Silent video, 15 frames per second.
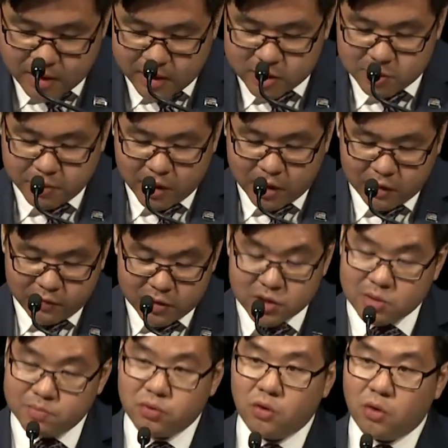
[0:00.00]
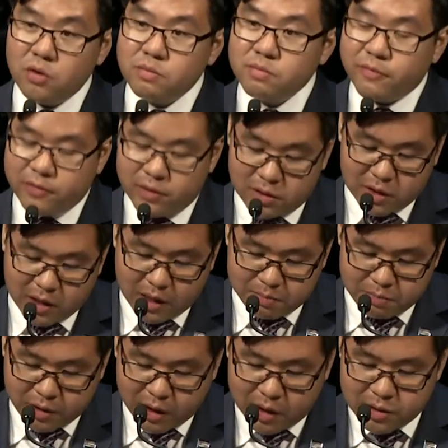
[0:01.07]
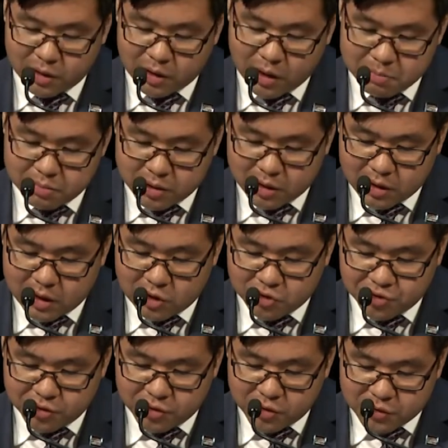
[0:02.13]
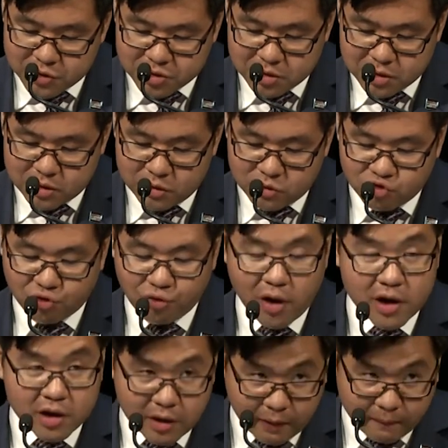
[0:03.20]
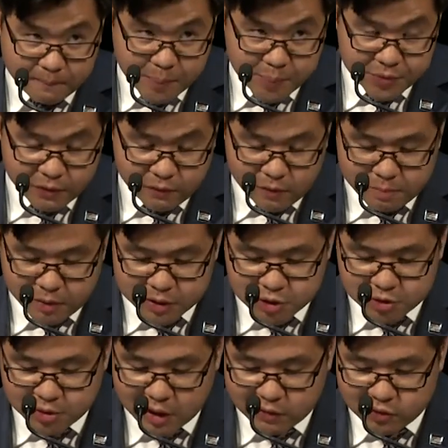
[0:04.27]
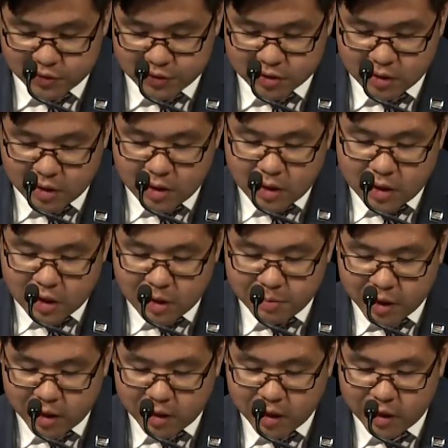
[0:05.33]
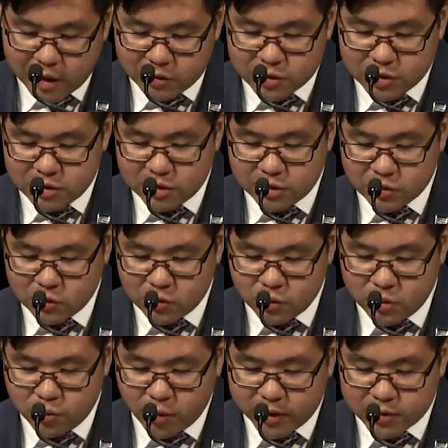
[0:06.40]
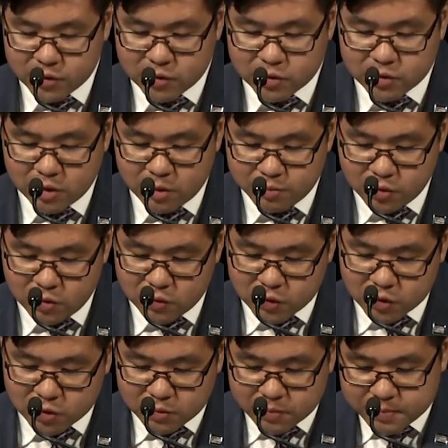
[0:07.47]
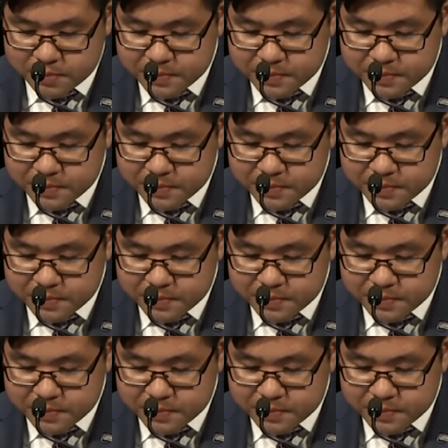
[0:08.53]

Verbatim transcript: As part of its support for the campaign, the company introduced new training for bus drivers about how to deal with racist abuse.